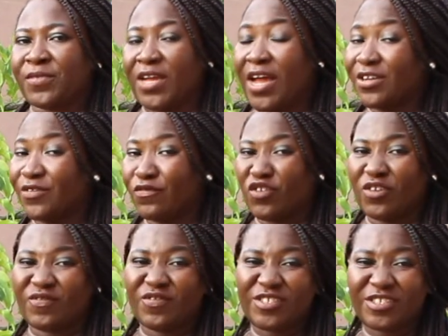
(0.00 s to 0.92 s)
And if you
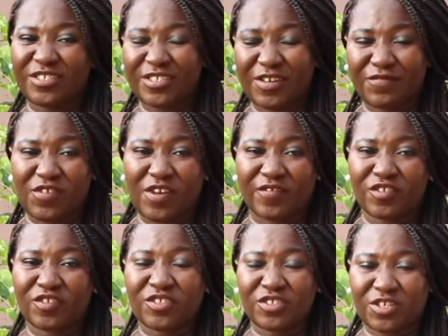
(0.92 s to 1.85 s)
have
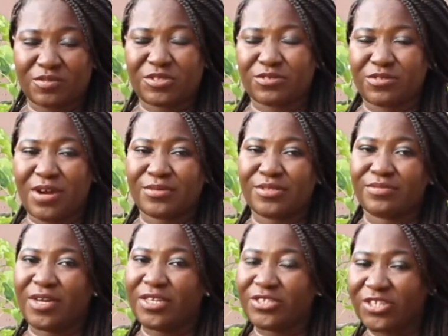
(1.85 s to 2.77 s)
not subscribed to
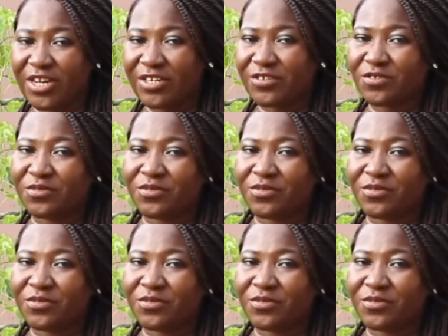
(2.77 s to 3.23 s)
my channel,